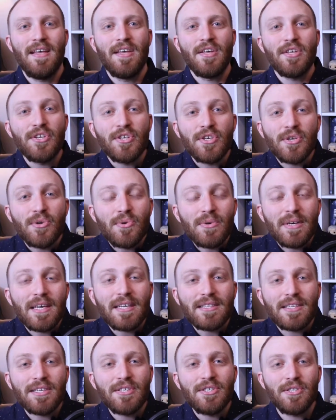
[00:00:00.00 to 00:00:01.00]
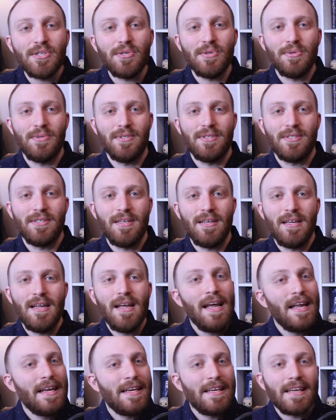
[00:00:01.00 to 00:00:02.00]
You get to choose.
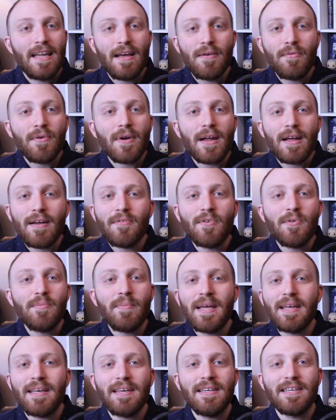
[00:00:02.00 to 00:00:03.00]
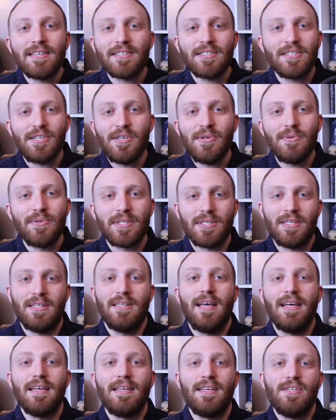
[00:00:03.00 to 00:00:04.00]
Never ever make an excuse
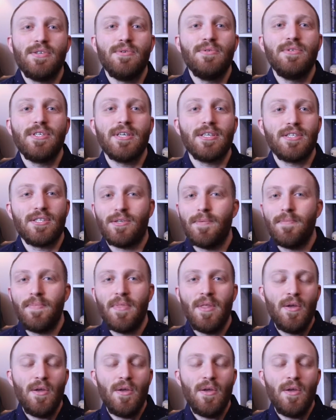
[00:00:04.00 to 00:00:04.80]
like you just